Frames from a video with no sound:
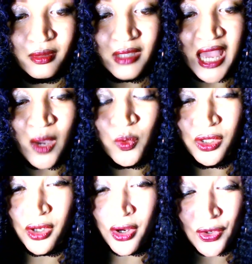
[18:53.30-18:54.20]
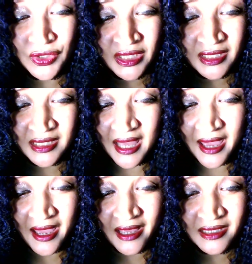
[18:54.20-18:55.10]
I would curse his
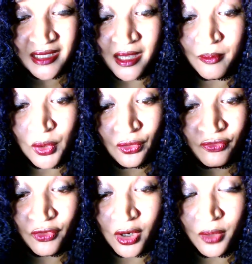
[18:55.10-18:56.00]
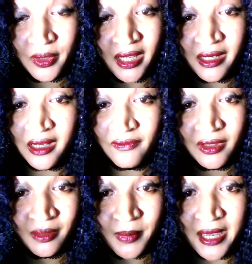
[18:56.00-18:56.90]
ass and move forward and never
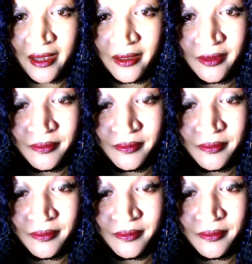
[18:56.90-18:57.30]
look back.